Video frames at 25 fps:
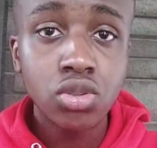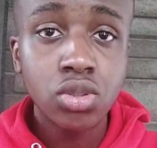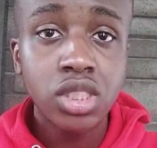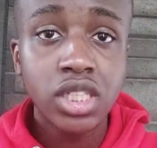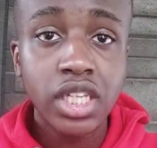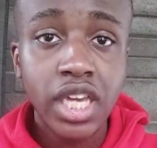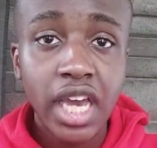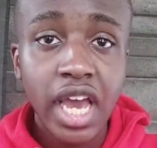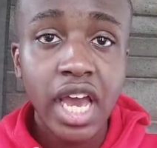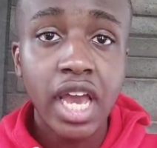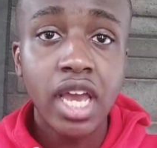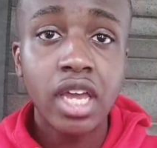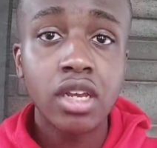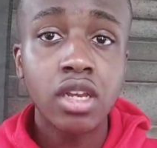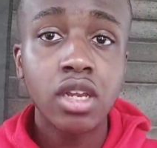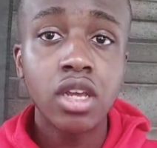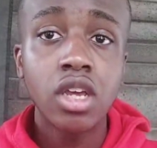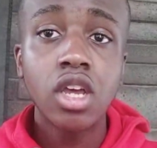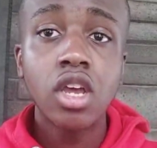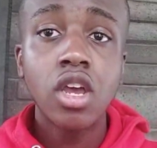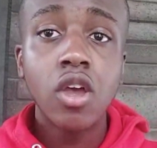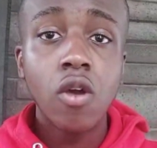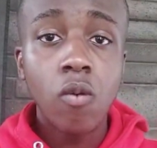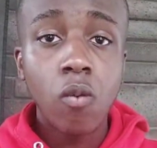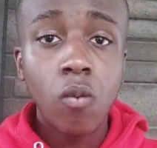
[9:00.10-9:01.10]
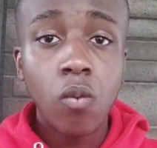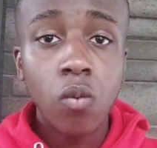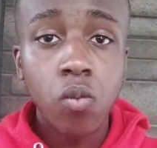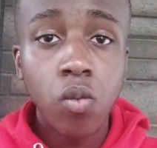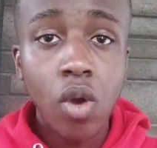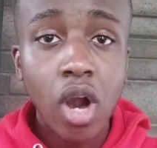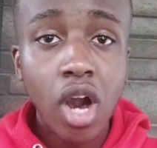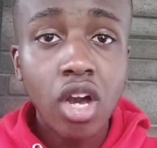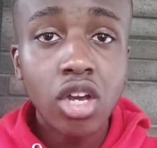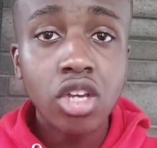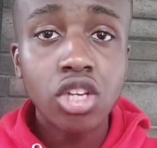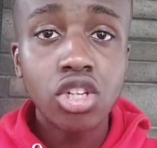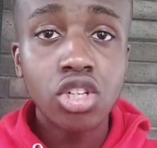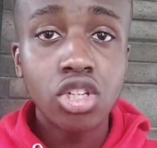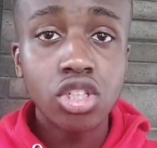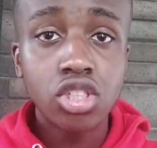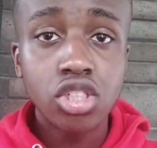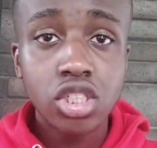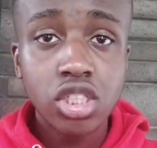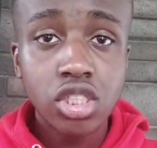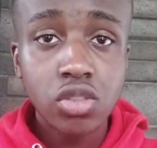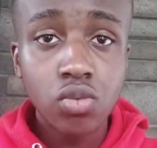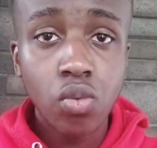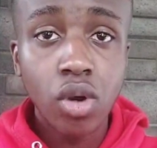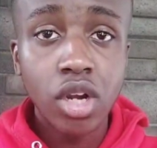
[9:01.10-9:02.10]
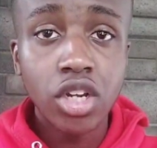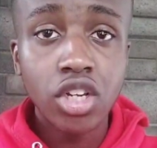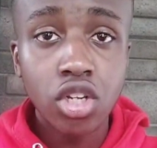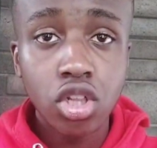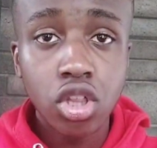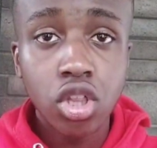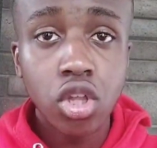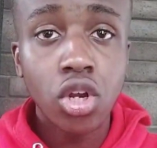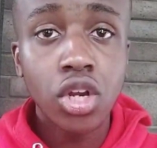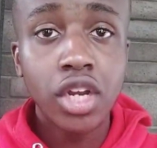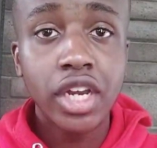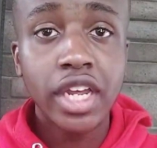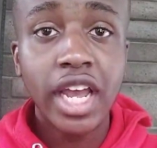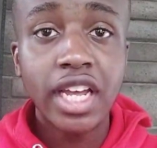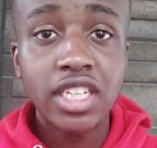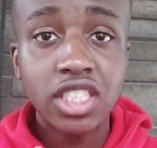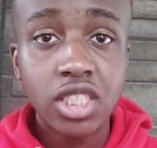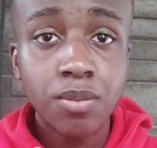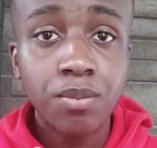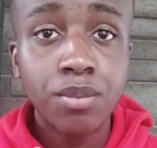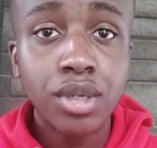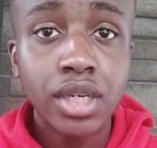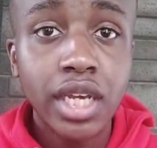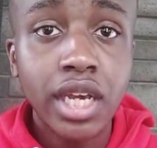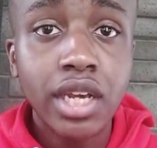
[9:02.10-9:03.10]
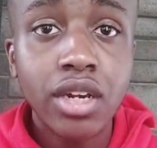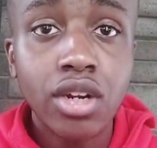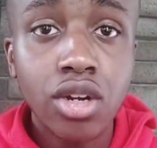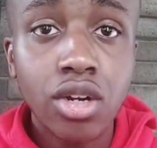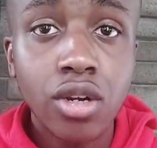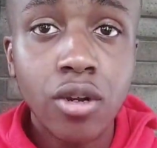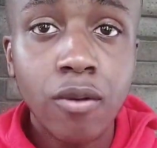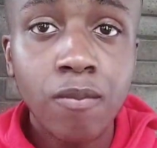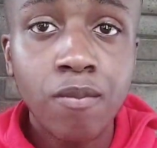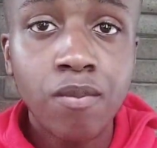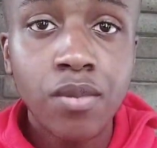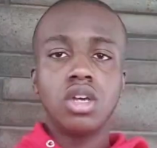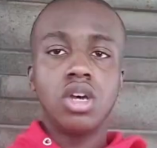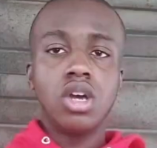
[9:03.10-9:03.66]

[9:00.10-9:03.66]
you can while you're learning as a beginner.